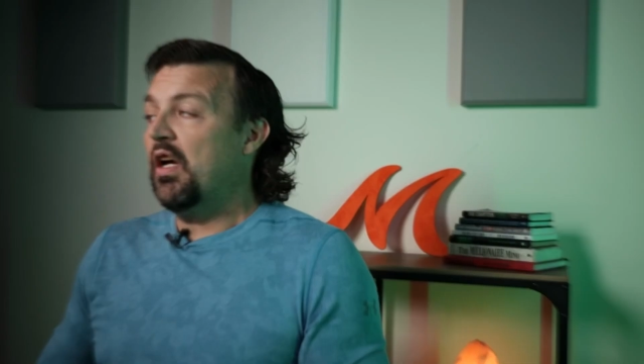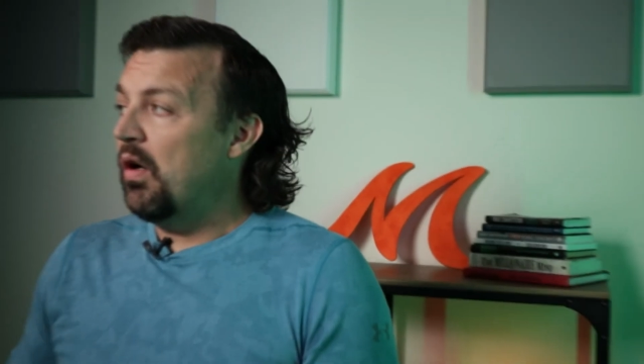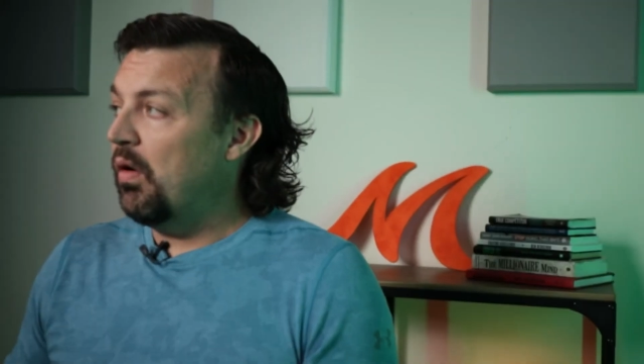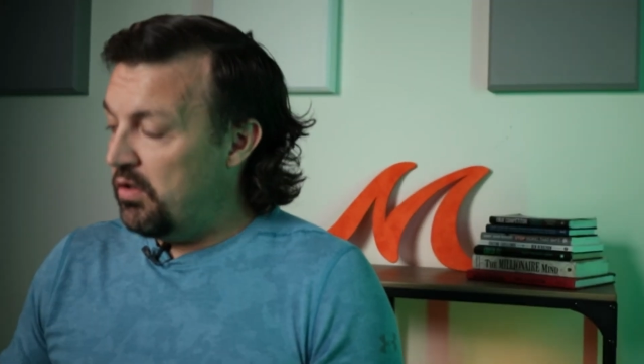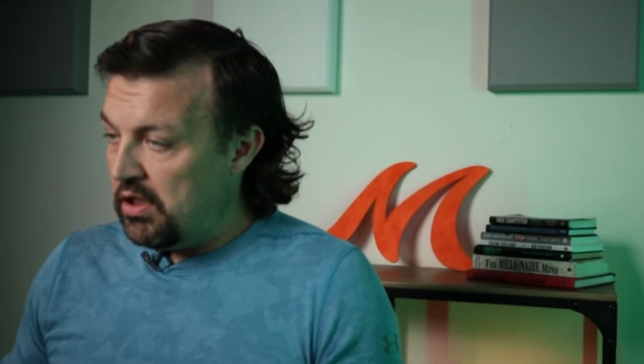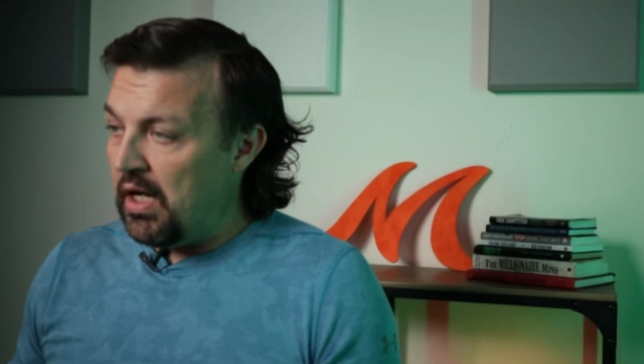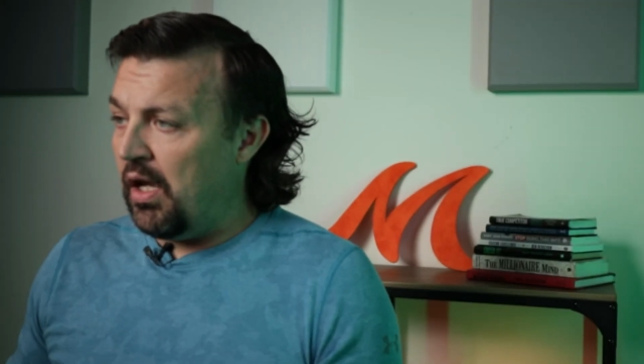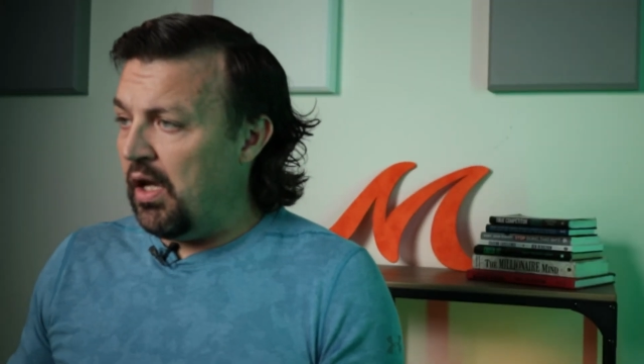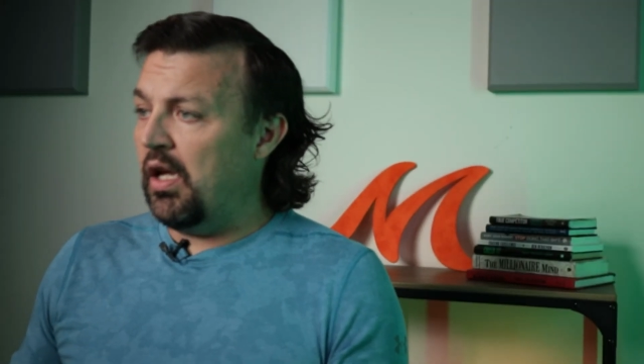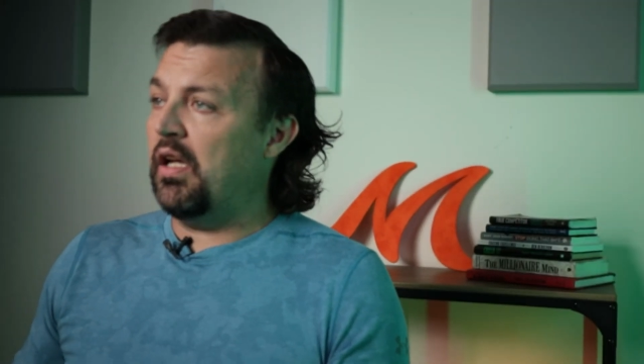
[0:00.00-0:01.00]
Or
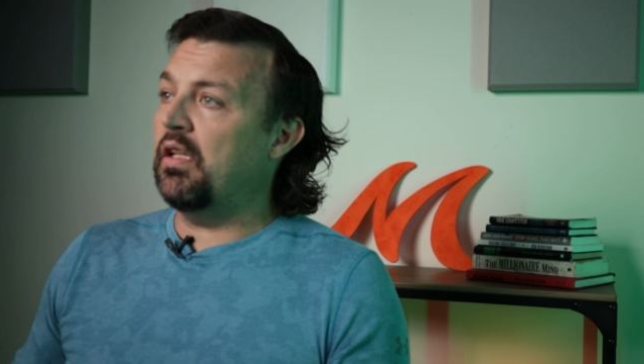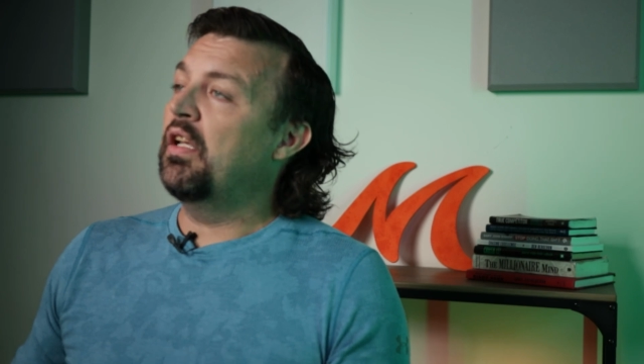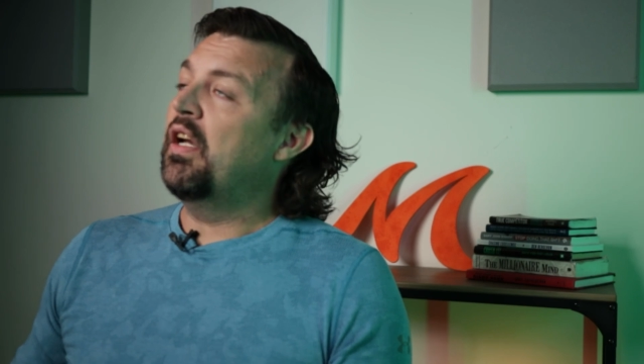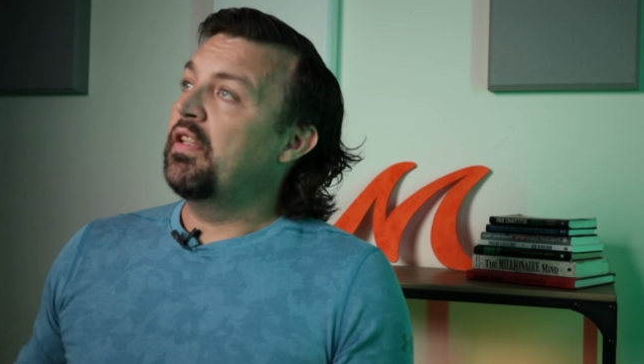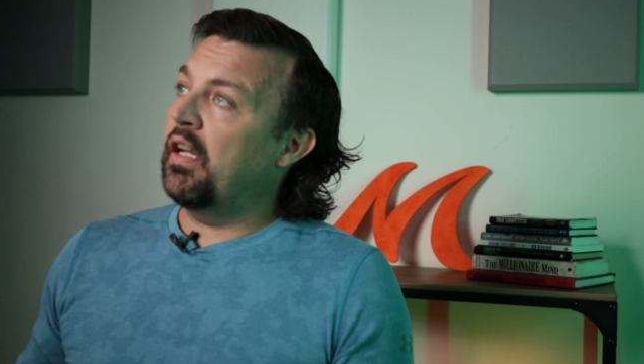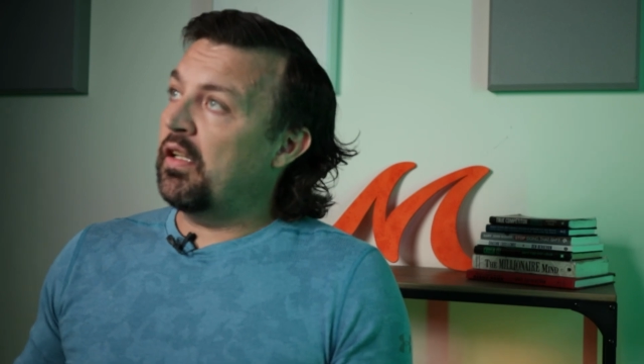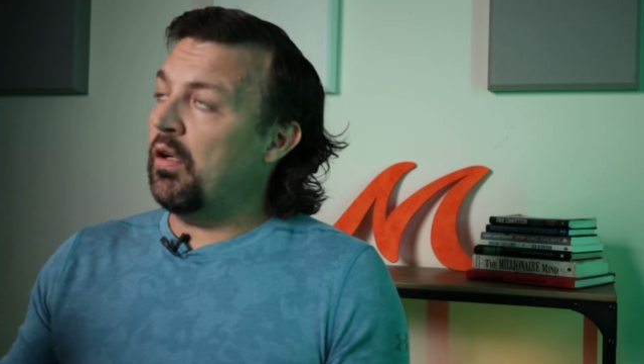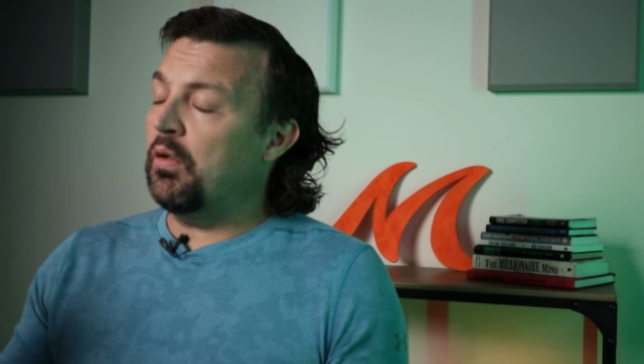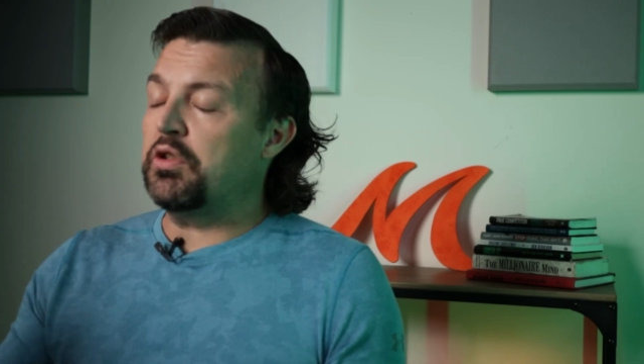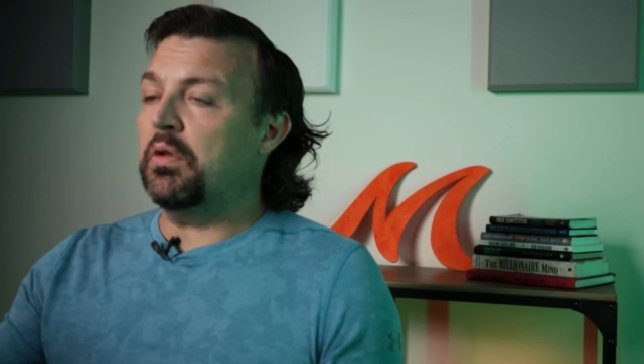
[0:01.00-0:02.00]
dang, that girl
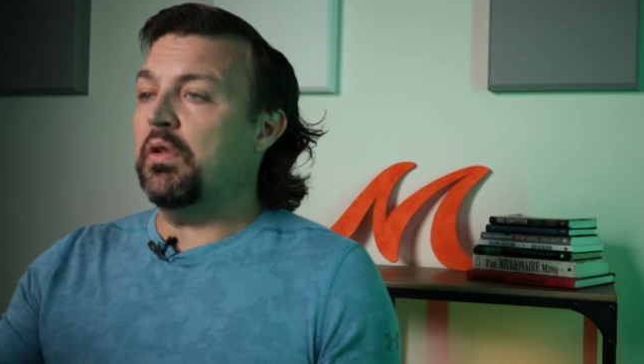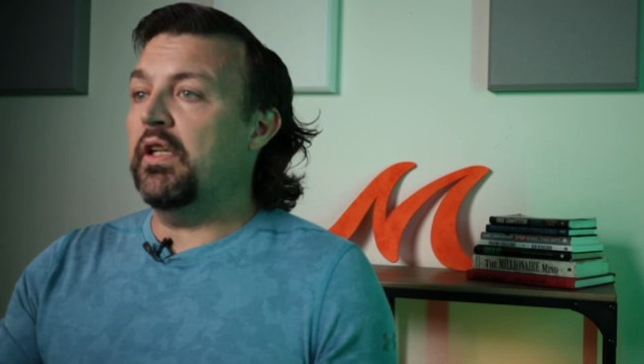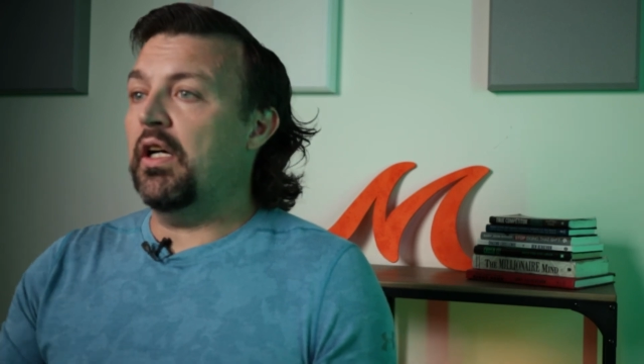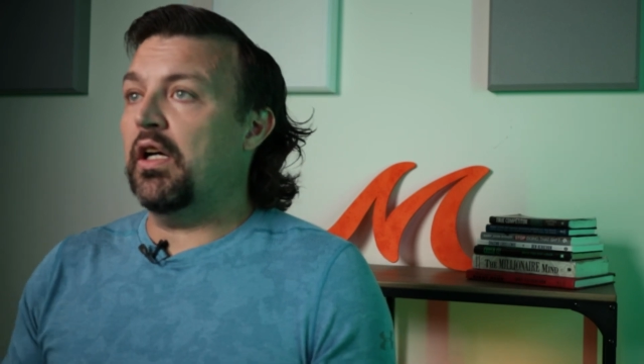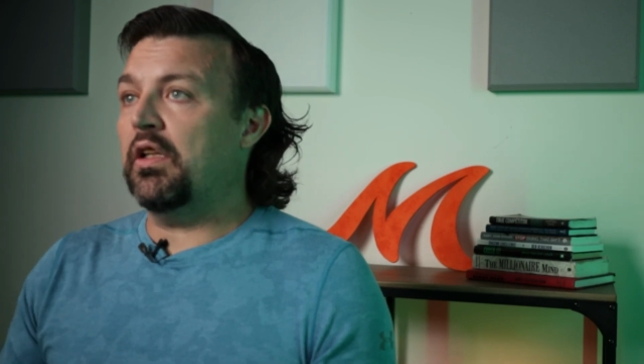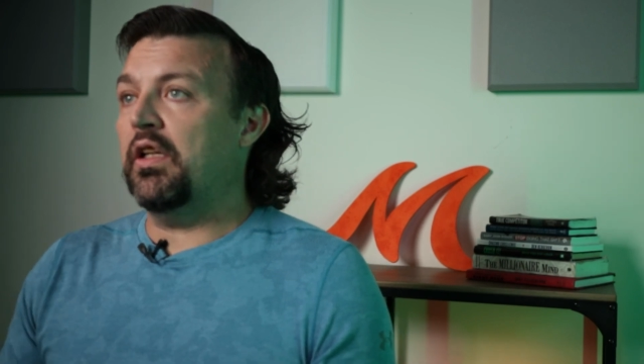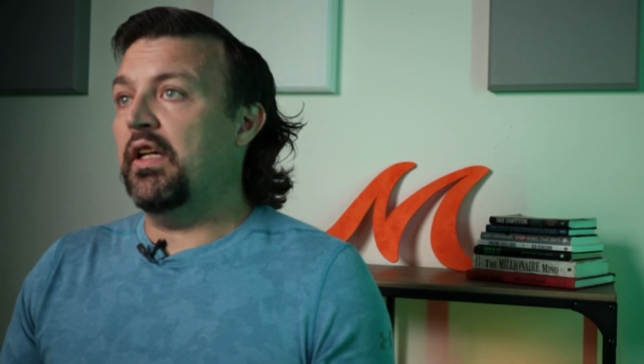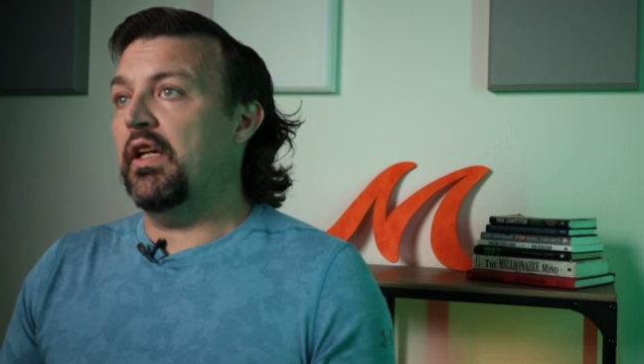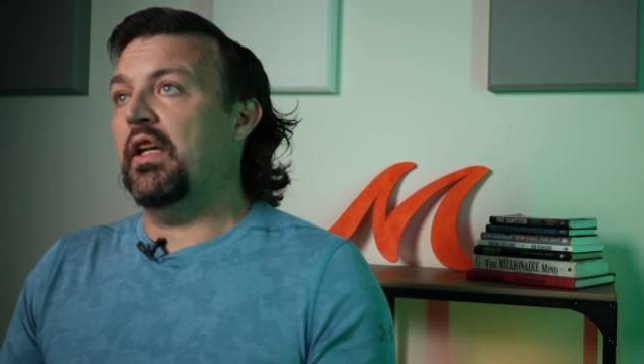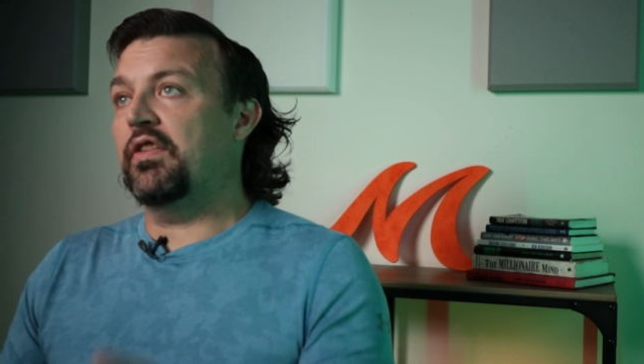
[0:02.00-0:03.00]
was really
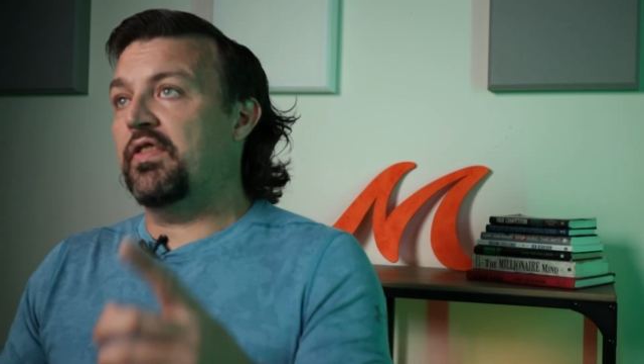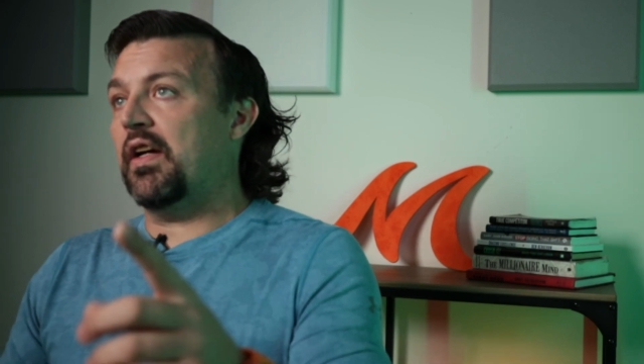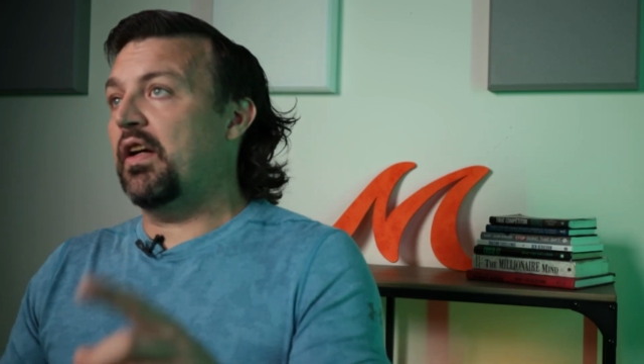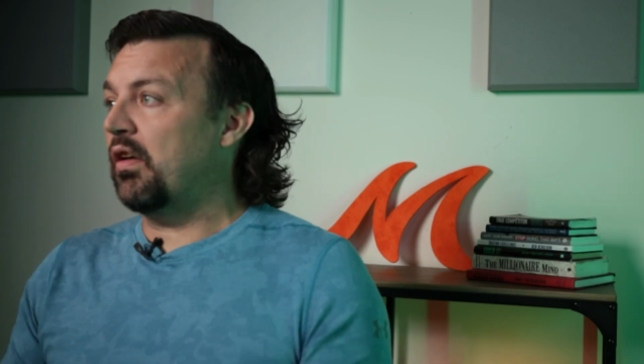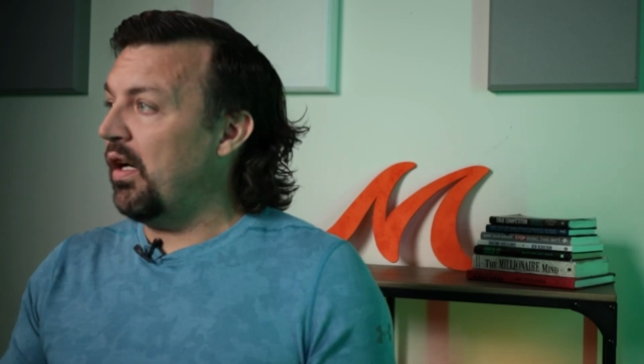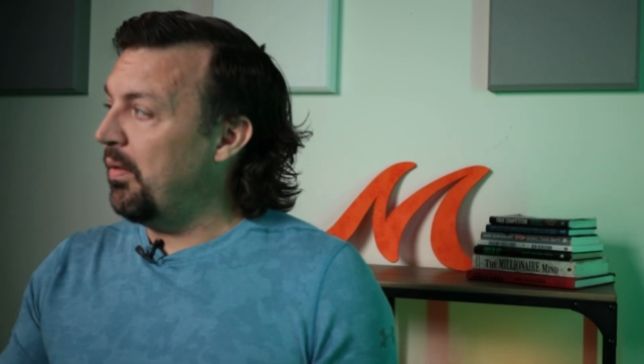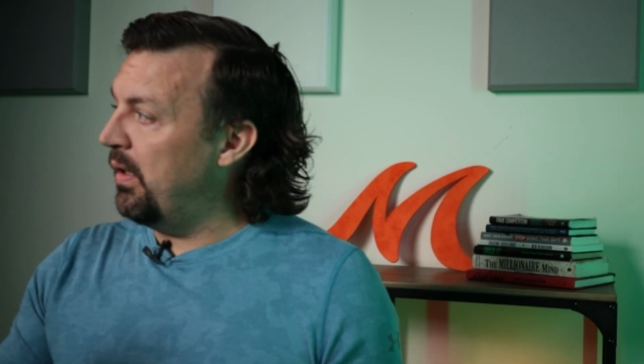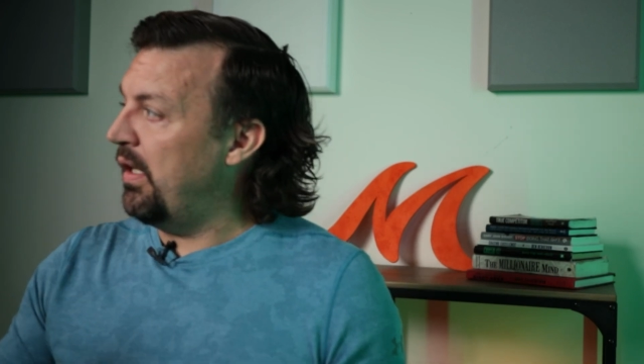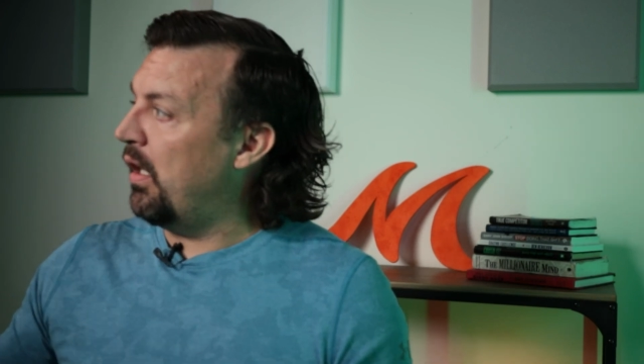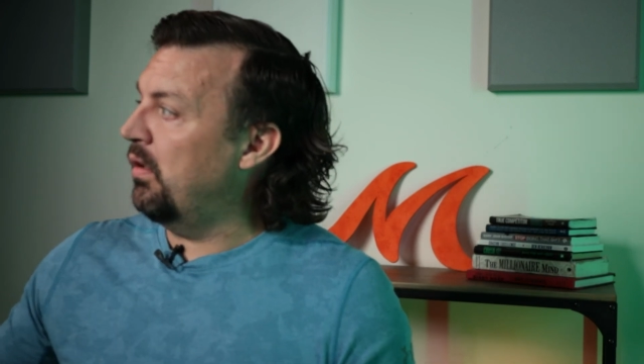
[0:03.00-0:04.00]
ugly in second grade, but
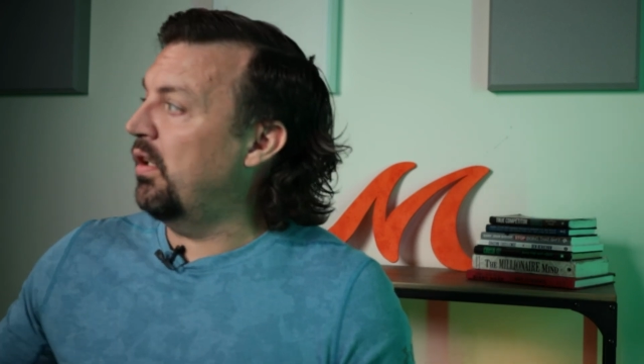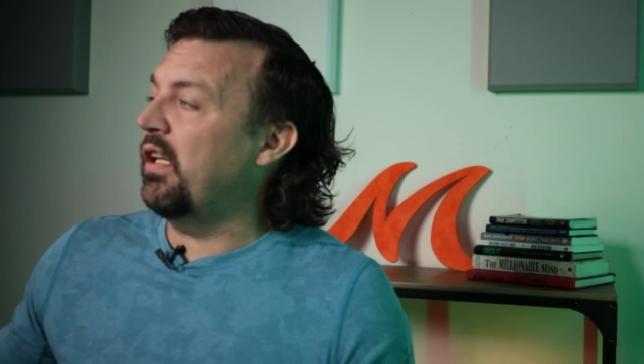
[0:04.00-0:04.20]
now look at